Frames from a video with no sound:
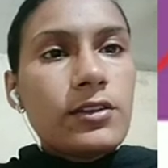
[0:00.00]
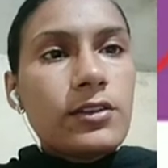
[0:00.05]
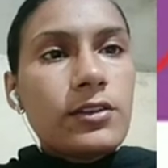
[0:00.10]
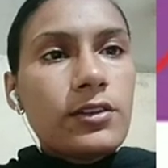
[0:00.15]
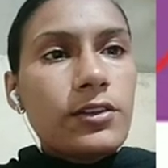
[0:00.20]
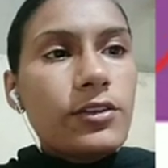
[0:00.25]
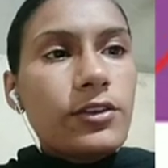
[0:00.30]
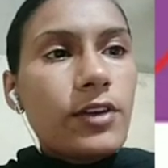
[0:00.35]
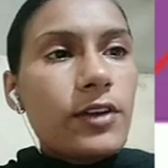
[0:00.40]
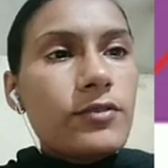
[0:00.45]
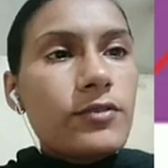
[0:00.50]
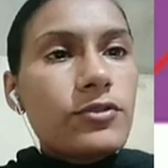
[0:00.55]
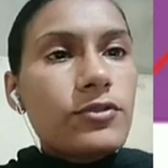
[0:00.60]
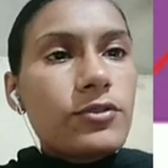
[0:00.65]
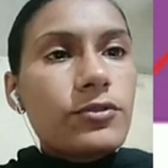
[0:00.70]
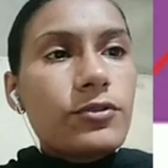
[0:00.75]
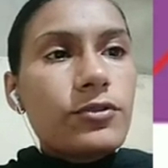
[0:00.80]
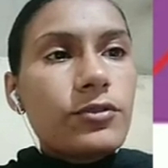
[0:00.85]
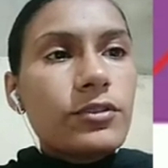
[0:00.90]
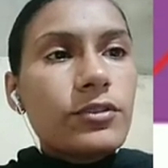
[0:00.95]
you have to
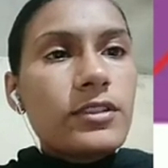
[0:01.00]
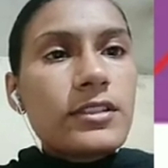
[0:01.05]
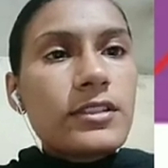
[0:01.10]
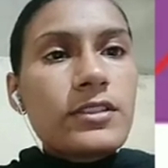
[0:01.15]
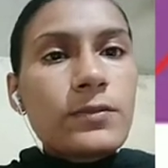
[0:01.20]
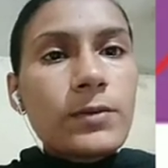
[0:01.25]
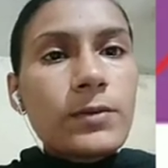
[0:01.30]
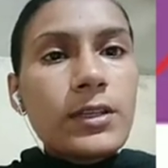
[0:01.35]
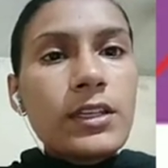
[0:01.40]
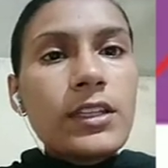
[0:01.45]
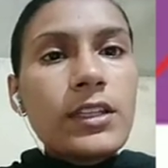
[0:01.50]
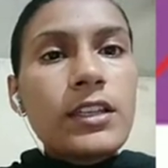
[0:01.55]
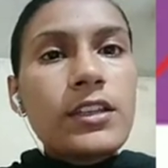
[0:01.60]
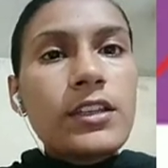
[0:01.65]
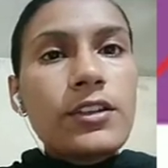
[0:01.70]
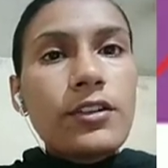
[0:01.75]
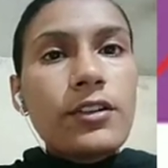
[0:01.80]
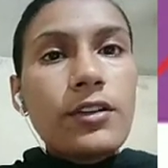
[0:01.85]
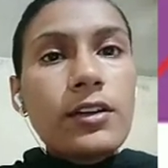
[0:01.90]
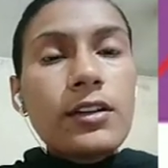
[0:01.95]
draw this one in
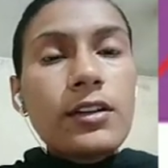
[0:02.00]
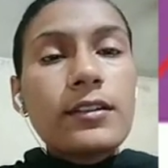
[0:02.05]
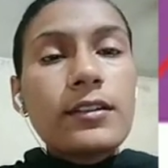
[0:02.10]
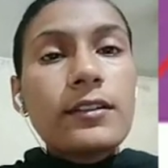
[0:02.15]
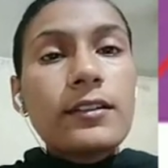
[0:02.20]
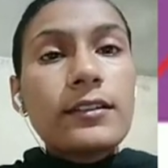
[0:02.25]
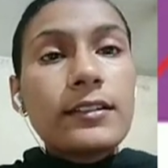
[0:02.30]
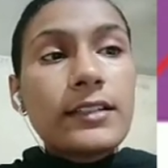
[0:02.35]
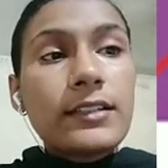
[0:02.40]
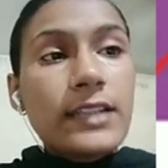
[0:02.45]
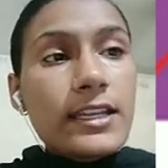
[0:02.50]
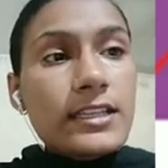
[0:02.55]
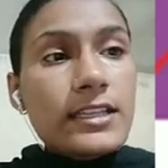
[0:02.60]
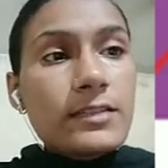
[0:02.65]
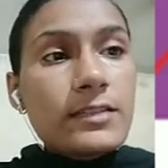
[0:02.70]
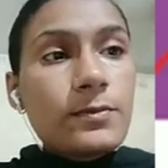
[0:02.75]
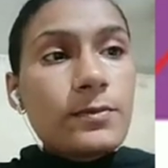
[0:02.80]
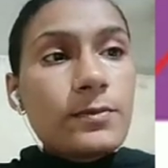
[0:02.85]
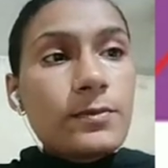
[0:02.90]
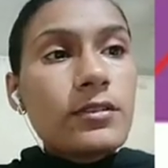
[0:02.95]
your
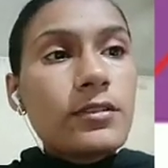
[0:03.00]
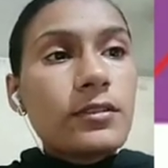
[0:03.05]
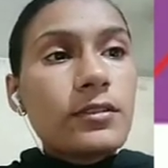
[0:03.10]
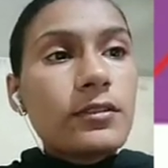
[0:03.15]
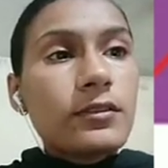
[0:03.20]
textbook.